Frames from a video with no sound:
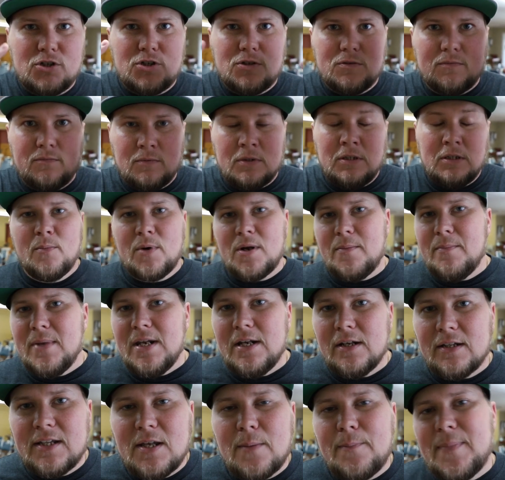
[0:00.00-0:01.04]
as you, but
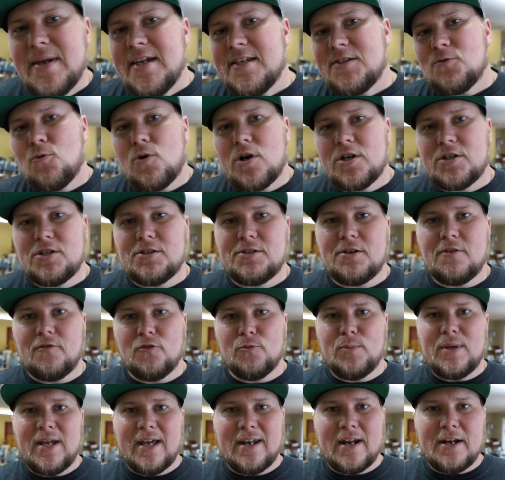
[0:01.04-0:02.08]
immediately a peace washes over
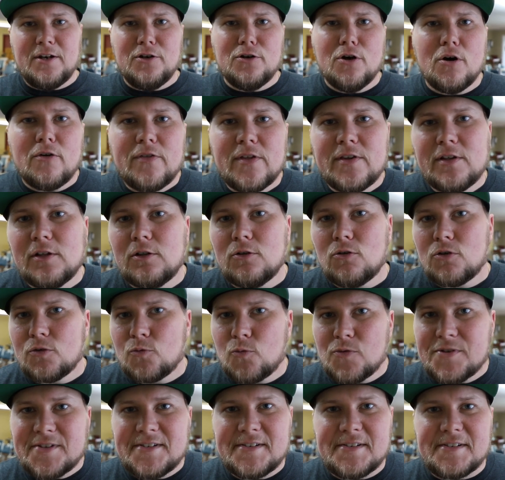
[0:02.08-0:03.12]
me, and I know that the Lord
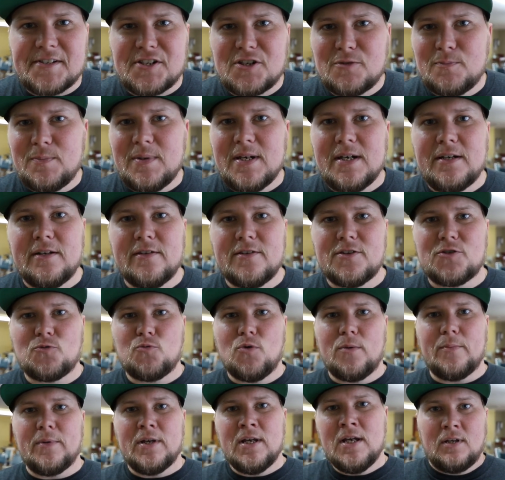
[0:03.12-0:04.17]
wants to speak to this
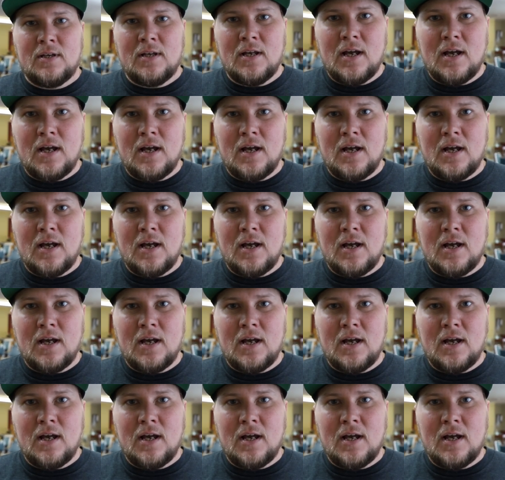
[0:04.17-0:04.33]
woman.